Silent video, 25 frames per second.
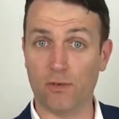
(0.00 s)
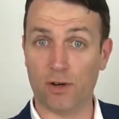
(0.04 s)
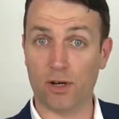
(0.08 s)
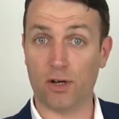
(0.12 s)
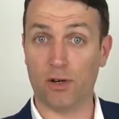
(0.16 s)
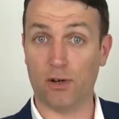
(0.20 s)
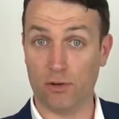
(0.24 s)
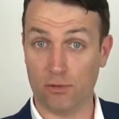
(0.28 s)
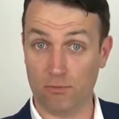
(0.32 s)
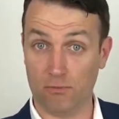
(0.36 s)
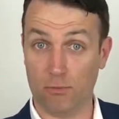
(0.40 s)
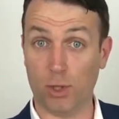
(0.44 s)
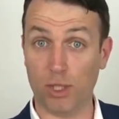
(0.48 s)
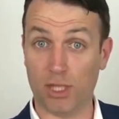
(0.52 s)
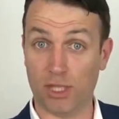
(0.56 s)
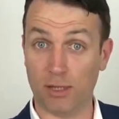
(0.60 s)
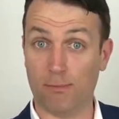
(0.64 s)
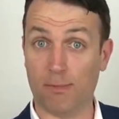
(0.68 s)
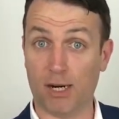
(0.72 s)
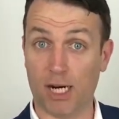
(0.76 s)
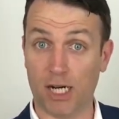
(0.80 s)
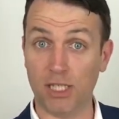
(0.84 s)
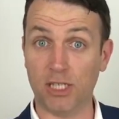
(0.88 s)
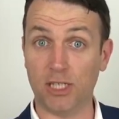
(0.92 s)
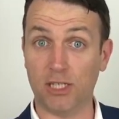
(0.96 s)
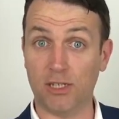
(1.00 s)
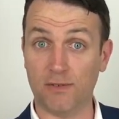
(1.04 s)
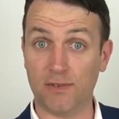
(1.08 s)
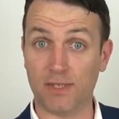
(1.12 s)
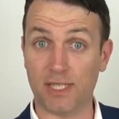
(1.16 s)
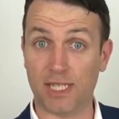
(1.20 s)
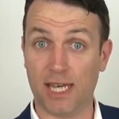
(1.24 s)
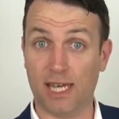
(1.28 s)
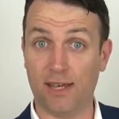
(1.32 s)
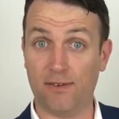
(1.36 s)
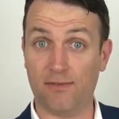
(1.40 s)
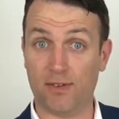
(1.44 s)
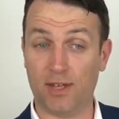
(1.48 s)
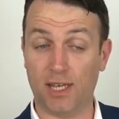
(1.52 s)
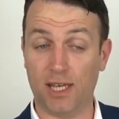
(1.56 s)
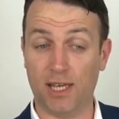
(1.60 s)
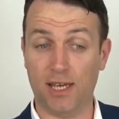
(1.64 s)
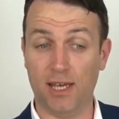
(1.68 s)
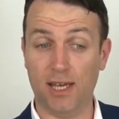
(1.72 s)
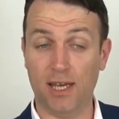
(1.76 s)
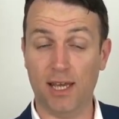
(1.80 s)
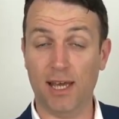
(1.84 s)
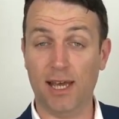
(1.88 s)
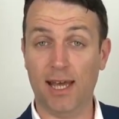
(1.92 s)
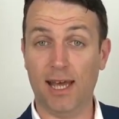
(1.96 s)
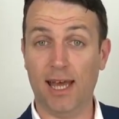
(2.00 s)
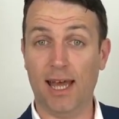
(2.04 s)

over, with a margin of safety